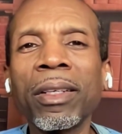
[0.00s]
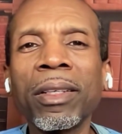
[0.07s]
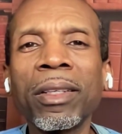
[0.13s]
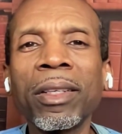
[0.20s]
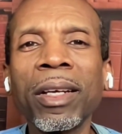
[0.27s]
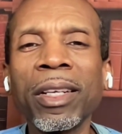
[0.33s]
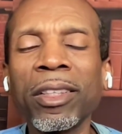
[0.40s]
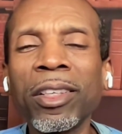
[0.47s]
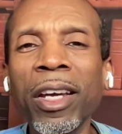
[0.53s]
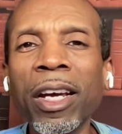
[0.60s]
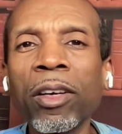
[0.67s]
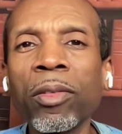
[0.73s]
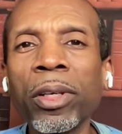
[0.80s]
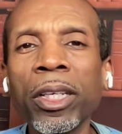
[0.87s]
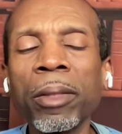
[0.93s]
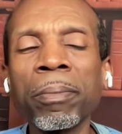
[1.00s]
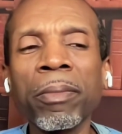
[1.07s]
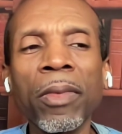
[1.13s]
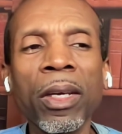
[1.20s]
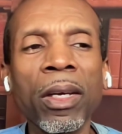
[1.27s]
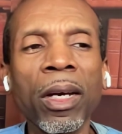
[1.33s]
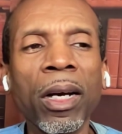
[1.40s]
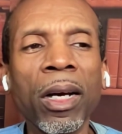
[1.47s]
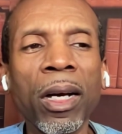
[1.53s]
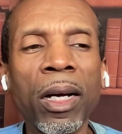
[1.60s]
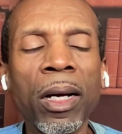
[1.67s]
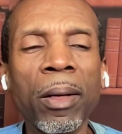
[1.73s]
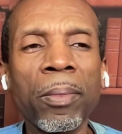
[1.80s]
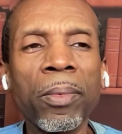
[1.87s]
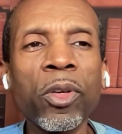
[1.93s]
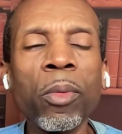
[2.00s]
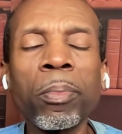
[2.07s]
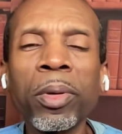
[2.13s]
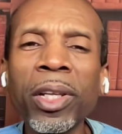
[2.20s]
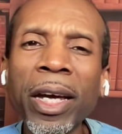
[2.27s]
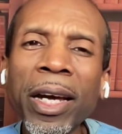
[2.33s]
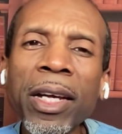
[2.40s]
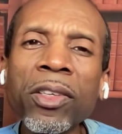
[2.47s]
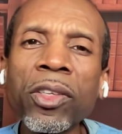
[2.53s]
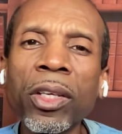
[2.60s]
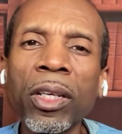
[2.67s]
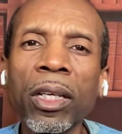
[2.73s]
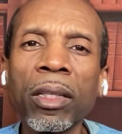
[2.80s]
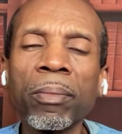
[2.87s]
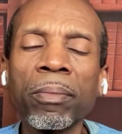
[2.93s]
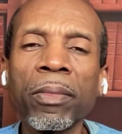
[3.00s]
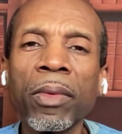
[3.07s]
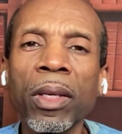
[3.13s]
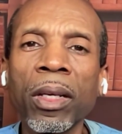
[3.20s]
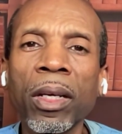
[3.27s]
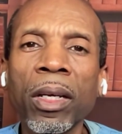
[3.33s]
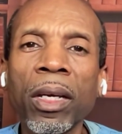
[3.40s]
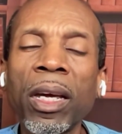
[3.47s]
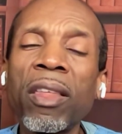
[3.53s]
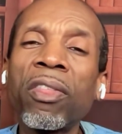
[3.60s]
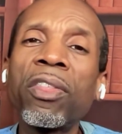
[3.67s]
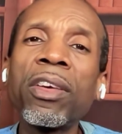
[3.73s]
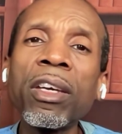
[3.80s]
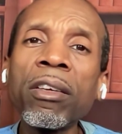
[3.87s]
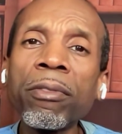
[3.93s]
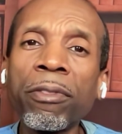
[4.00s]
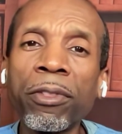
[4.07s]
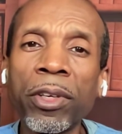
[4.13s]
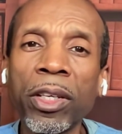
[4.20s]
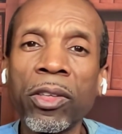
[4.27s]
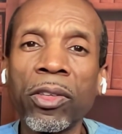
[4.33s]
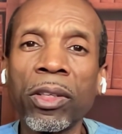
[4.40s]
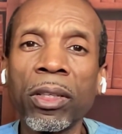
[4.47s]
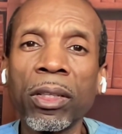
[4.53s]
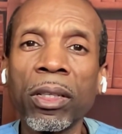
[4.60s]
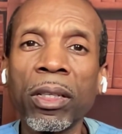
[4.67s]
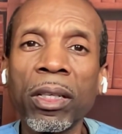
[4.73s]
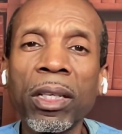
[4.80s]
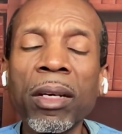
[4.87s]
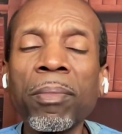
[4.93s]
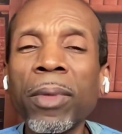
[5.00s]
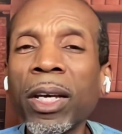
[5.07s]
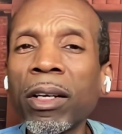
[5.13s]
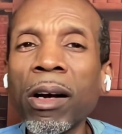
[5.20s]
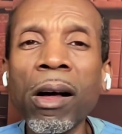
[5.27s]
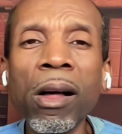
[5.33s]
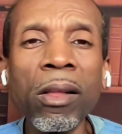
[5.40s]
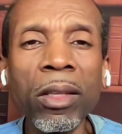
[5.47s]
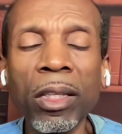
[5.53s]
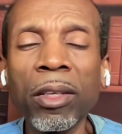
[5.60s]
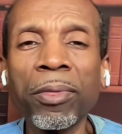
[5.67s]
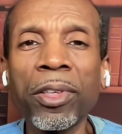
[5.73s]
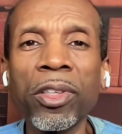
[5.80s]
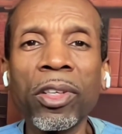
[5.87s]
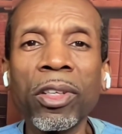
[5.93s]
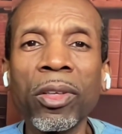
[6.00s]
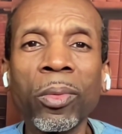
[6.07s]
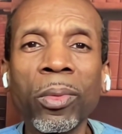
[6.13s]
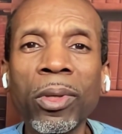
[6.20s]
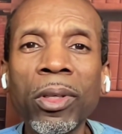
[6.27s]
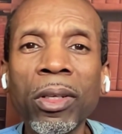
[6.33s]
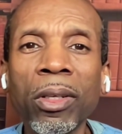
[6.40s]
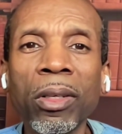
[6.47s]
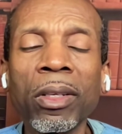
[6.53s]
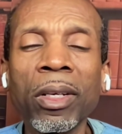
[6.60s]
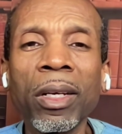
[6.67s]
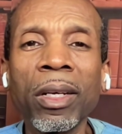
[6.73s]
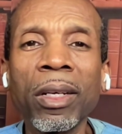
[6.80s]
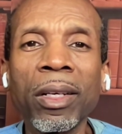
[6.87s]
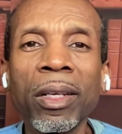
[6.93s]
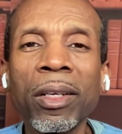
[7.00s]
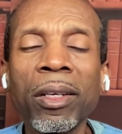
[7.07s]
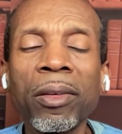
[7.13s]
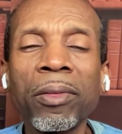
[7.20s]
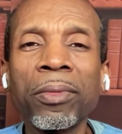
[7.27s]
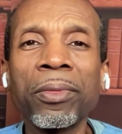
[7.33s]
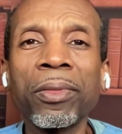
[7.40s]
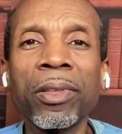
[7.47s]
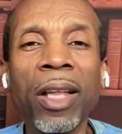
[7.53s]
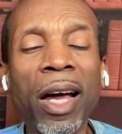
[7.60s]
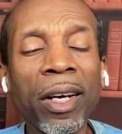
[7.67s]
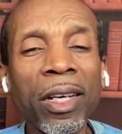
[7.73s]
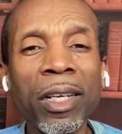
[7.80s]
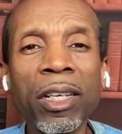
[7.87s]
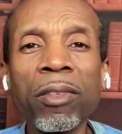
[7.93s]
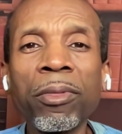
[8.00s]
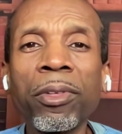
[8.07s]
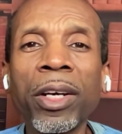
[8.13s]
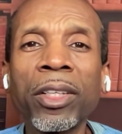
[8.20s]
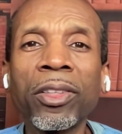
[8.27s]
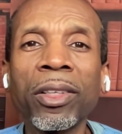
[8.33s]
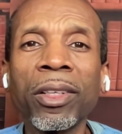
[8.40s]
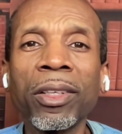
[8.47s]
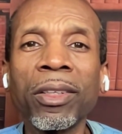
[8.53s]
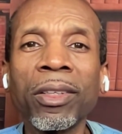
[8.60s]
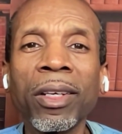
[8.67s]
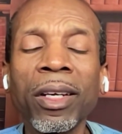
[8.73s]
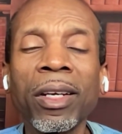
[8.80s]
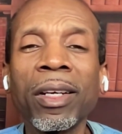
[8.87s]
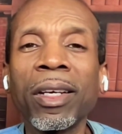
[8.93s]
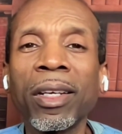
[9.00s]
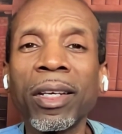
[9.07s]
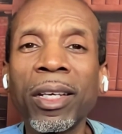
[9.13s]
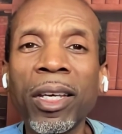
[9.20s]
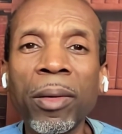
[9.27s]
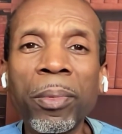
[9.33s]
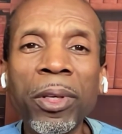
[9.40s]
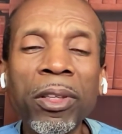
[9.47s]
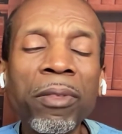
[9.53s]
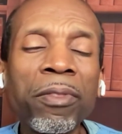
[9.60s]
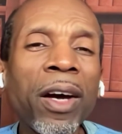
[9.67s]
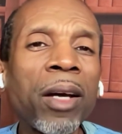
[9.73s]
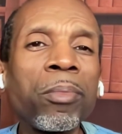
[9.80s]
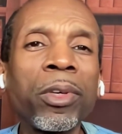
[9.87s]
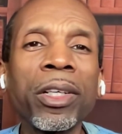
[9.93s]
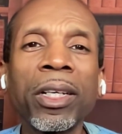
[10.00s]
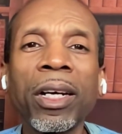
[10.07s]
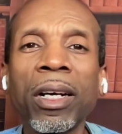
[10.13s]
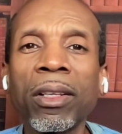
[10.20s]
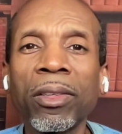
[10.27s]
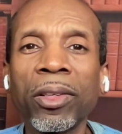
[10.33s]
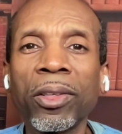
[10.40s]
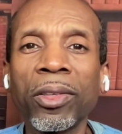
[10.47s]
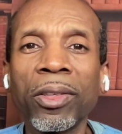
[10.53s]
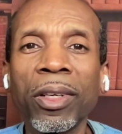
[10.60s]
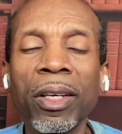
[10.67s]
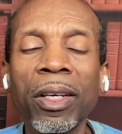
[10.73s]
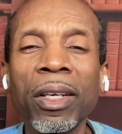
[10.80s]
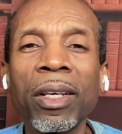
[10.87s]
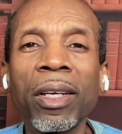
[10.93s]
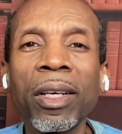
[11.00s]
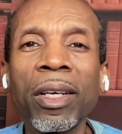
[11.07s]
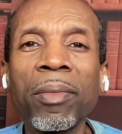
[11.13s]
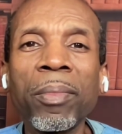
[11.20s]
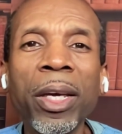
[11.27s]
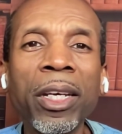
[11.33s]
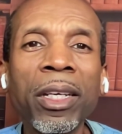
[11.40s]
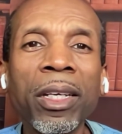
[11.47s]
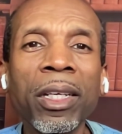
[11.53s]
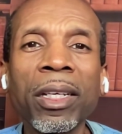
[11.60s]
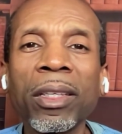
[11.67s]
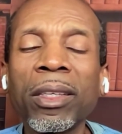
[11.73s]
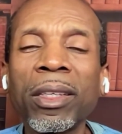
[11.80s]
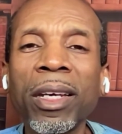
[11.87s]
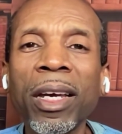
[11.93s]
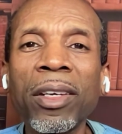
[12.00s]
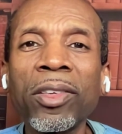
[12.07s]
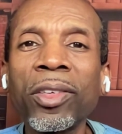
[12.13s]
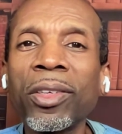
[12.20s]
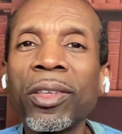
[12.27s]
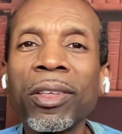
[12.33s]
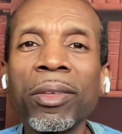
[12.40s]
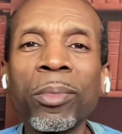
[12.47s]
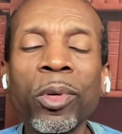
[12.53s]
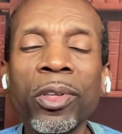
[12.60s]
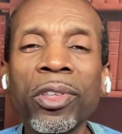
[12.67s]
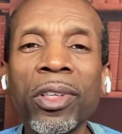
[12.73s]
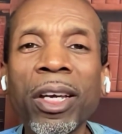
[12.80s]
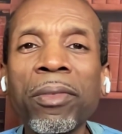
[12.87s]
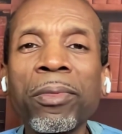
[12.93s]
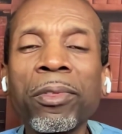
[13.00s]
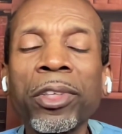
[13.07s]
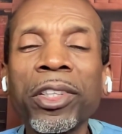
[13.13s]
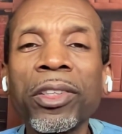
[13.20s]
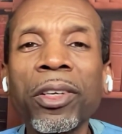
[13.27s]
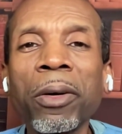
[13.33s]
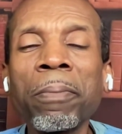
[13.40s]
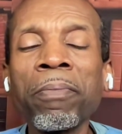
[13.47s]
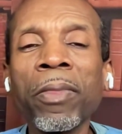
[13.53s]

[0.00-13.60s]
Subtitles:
integrity. So blanching and then freezing can make all the difference in the world of locking in freshness, keeping the vibrant colors, and making it tastier, more savory. So